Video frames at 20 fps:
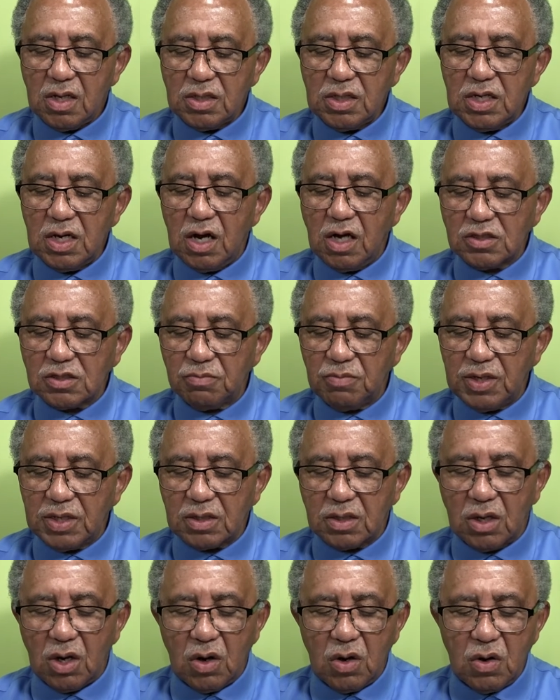The
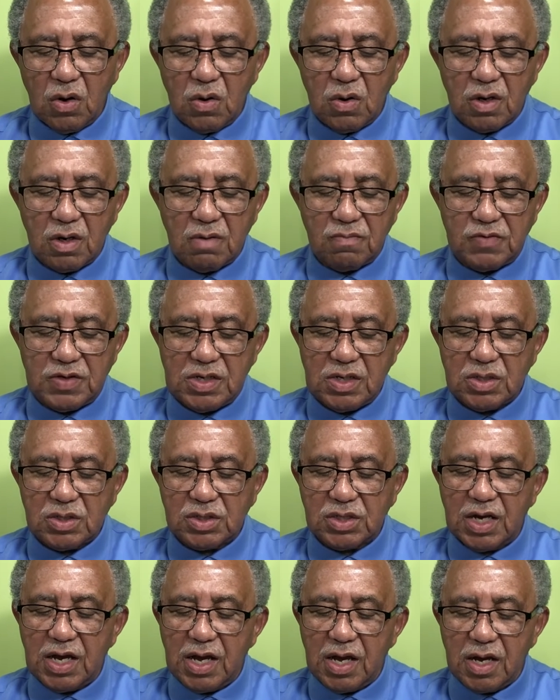ultimate goal of
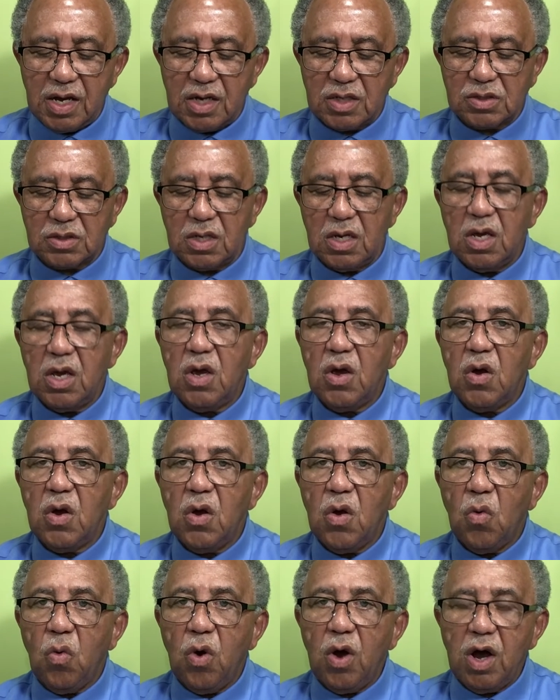these signs
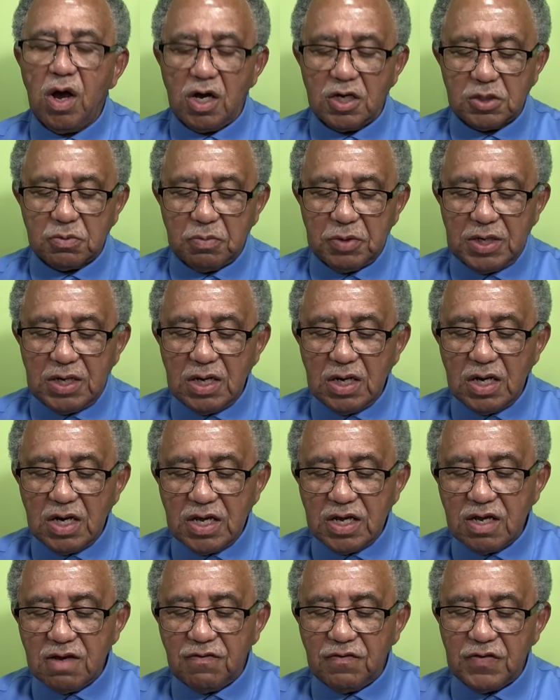was
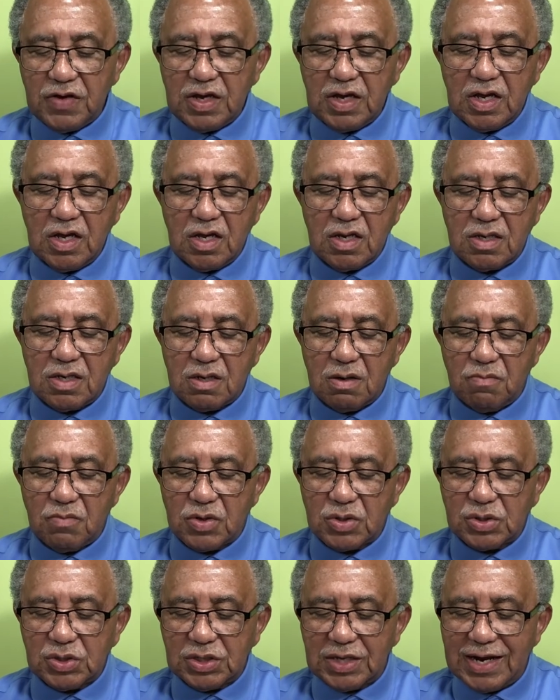belief in the
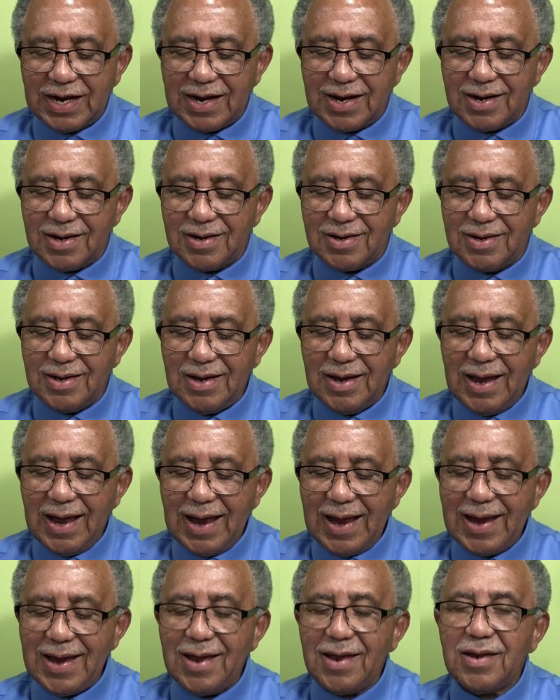Messiah
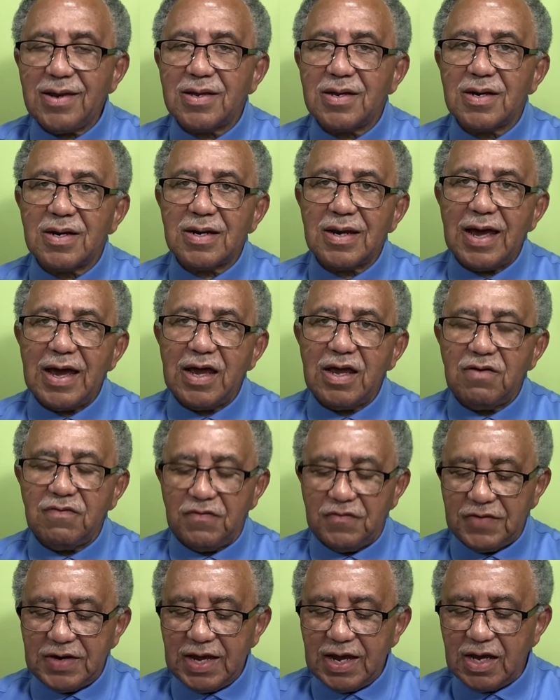and the life
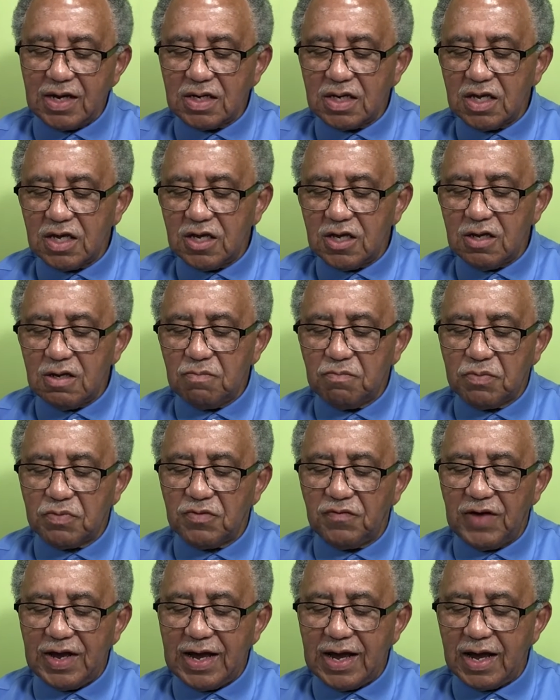that he
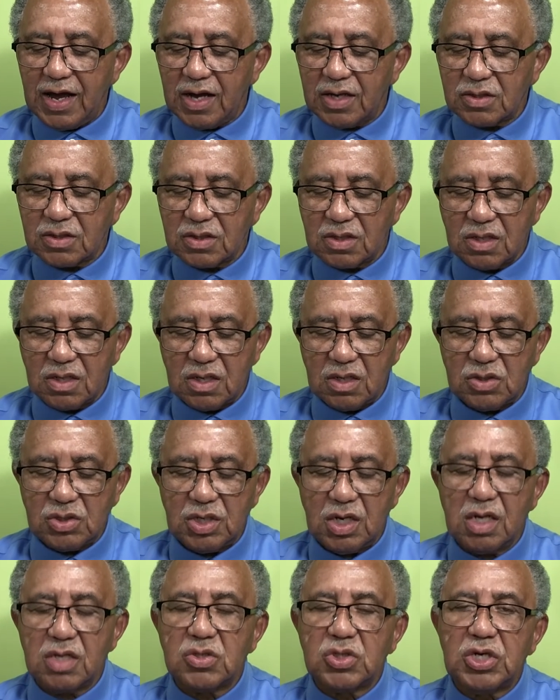provides in
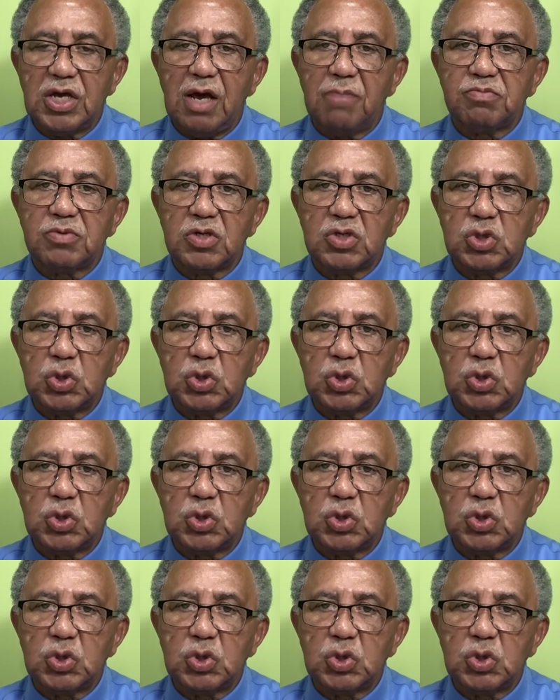John chapter